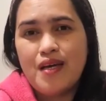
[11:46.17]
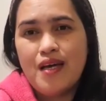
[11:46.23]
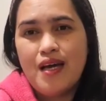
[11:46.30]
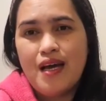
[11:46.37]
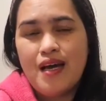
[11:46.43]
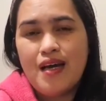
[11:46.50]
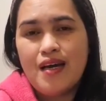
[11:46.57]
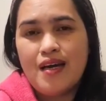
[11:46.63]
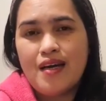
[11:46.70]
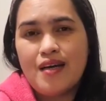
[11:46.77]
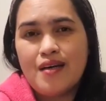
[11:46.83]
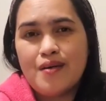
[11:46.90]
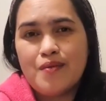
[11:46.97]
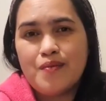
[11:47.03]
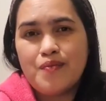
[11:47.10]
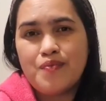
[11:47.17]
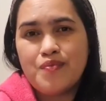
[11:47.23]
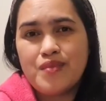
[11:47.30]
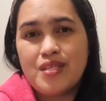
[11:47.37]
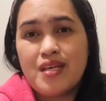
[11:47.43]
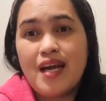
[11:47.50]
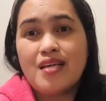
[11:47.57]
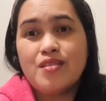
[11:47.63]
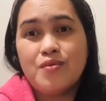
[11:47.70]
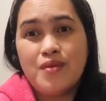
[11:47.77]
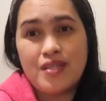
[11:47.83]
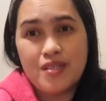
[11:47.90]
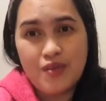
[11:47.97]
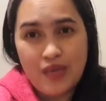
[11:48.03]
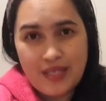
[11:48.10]
God will
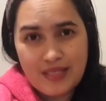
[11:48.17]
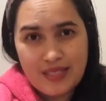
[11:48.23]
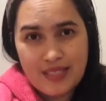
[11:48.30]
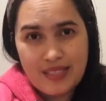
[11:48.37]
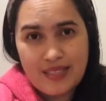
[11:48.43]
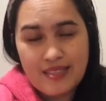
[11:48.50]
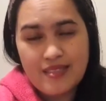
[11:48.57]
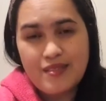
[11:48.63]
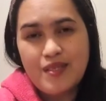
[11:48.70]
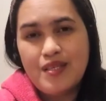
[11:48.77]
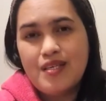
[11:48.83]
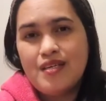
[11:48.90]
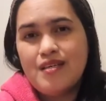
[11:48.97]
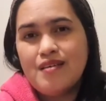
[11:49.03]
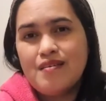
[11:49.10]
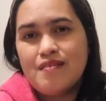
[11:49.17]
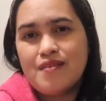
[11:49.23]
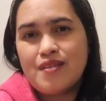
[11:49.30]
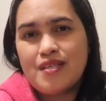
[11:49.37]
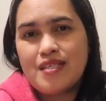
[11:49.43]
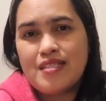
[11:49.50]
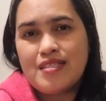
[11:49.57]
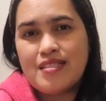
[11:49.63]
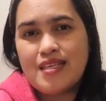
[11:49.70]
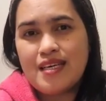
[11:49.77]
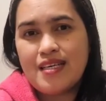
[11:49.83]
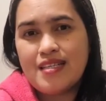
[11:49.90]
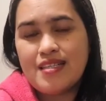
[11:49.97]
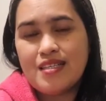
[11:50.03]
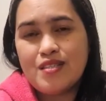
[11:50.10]
grant it. For He
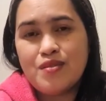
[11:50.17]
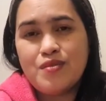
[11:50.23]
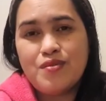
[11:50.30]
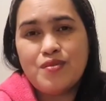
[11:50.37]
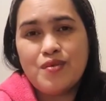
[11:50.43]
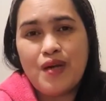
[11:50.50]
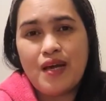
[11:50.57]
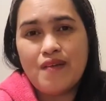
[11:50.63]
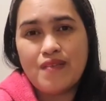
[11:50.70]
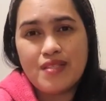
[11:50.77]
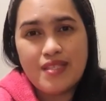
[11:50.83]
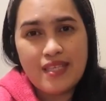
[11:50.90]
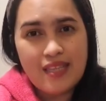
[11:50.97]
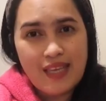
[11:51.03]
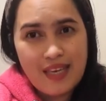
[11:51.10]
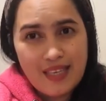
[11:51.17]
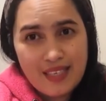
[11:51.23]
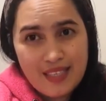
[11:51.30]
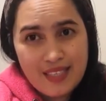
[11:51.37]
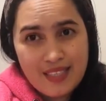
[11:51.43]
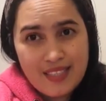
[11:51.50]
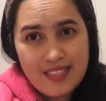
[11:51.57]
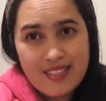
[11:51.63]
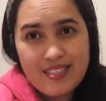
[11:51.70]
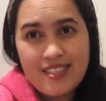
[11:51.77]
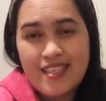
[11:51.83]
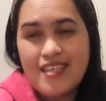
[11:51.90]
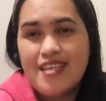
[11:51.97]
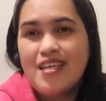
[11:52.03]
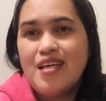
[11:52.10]
said that whoever delights
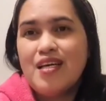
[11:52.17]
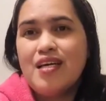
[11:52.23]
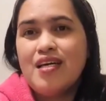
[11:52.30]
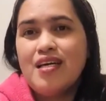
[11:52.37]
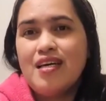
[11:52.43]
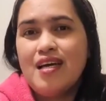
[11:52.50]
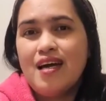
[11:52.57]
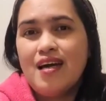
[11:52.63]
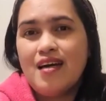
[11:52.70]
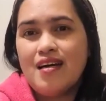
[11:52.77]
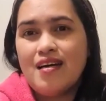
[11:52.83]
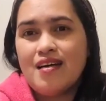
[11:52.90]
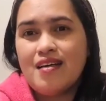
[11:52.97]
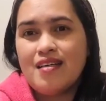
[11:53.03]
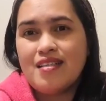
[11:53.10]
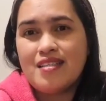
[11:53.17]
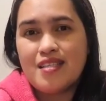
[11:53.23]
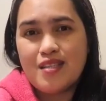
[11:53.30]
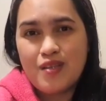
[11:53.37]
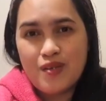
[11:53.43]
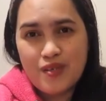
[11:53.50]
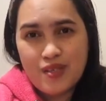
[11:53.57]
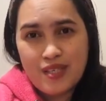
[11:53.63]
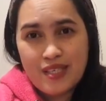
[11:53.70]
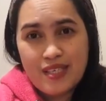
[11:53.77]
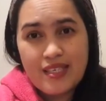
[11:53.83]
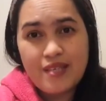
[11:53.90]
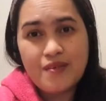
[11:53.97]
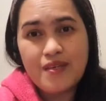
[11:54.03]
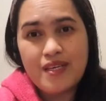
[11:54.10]
in the Lord,
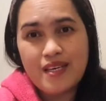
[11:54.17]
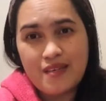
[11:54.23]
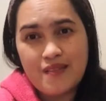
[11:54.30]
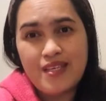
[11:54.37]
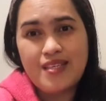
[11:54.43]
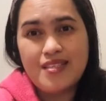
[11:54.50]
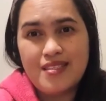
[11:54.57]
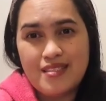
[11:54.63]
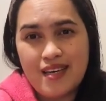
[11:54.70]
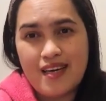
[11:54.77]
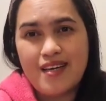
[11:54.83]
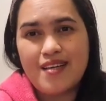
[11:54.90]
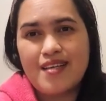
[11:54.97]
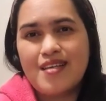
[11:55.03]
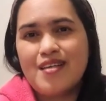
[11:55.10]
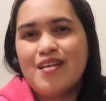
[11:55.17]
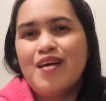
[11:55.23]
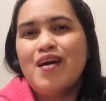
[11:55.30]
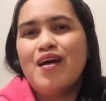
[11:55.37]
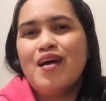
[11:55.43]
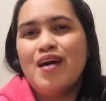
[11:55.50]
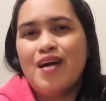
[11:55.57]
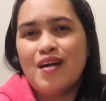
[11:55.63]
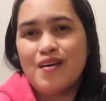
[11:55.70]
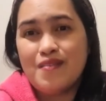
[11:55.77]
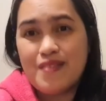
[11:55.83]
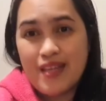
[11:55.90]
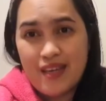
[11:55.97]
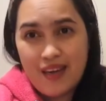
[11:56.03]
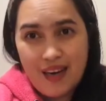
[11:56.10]
He will give the desire of
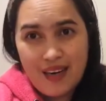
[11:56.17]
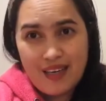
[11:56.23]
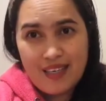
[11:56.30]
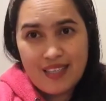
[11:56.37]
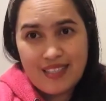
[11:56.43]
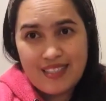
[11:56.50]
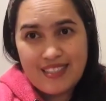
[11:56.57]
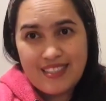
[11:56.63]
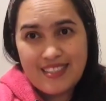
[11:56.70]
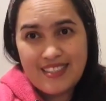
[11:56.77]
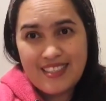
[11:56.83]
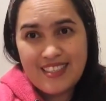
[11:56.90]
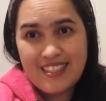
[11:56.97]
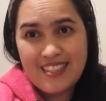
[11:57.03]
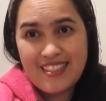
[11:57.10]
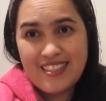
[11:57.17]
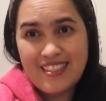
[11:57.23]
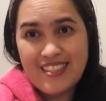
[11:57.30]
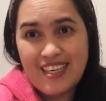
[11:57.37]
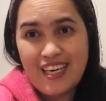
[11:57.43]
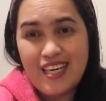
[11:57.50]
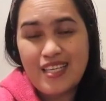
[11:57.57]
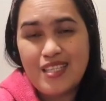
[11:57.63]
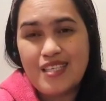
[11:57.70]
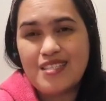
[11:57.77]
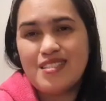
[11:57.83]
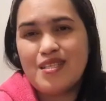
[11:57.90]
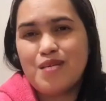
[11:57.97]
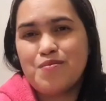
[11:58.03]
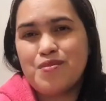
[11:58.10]
their hearts. Yeah, that's
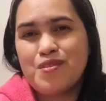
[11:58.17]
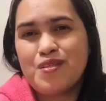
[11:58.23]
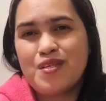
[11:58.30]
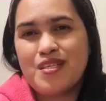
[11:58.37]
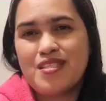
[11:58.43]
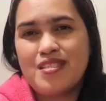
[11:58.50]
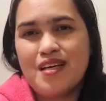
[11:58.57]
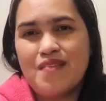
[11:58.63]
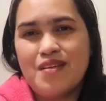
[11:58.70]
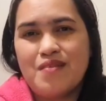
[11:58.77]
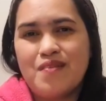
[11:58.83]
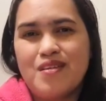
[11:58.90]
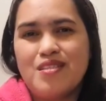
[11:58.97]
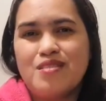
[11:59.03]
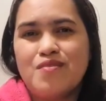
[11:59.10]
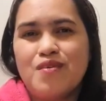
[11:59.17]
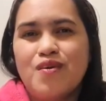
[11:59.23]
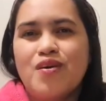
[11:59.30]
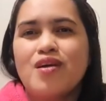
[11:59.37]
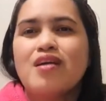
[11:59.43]
Psalms 37 verse 4.